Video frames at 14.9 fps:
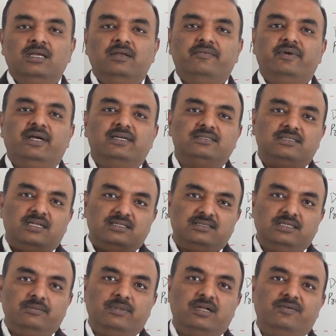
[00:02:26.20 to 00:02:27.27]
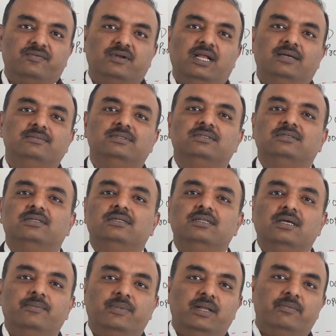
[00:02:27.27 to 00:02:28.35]
if it has less number of claims, then
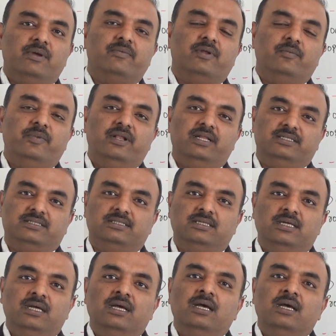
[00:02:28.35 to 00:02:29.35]
the premium will be less.